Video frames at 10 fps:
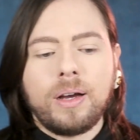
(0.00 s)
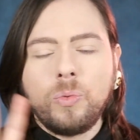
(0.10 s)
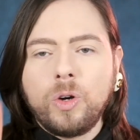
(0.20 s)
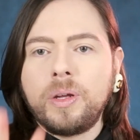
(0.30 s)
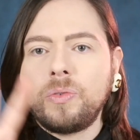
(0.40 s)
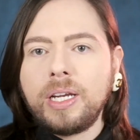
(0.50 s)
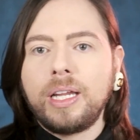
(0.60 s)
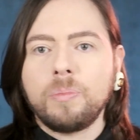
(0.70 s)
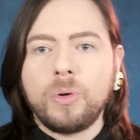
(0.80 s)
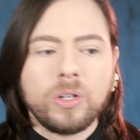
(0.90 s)
A woman
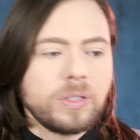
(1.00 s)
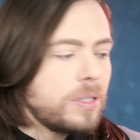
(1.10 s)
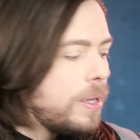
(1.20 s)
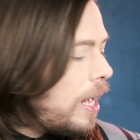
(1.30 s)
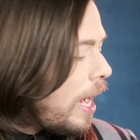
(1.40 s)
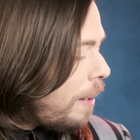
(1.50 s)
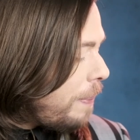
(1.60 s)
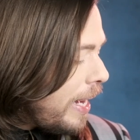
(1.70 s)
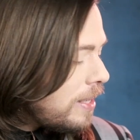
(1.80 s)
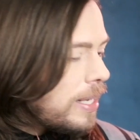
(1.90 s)
reading books,
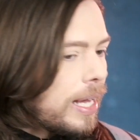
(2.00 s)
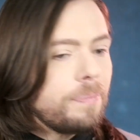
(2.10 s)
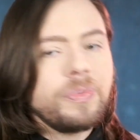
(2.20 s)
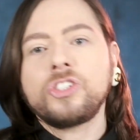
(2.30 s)
amazing.